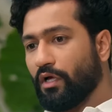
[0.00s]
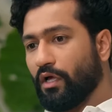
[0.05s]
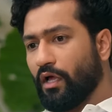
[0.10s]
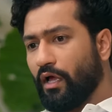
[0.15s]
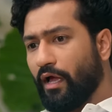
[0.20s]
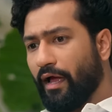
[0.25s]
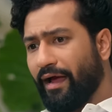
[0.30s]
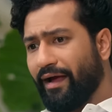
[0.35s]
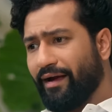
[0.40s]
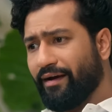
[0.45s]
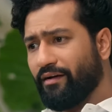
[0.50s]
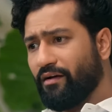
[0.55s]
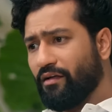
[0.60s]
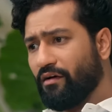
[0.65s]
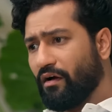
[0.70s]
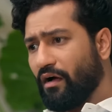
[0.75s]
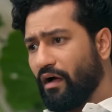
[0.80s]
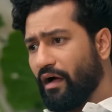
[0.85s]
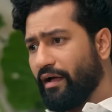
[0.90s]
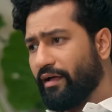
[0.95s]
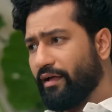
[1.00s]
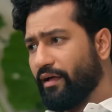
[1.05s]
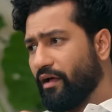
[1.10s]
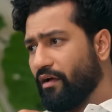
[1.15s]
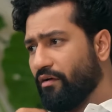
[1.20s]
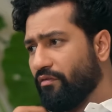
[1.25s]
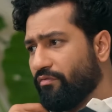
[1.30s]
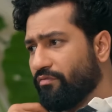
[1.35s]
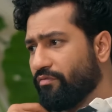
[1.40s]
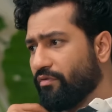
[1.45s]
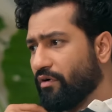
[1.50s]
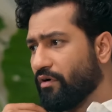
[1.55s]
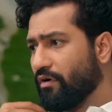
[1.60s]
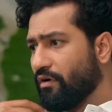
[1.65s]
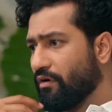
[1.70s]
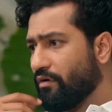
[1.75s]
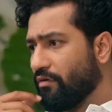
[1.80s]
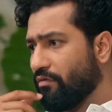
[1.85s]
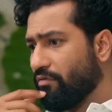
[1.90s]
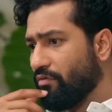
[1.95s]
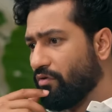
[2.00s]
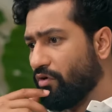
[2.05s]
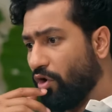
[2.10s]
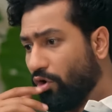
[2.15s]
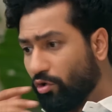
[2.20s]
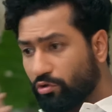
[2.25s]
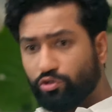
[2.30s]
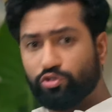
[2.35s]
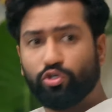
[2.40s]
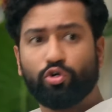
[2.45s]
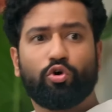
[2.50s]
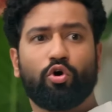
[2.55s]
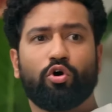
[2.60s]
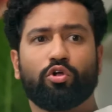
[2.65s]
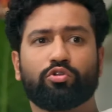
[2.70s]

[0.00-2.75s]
let your curiosity guide you. Guide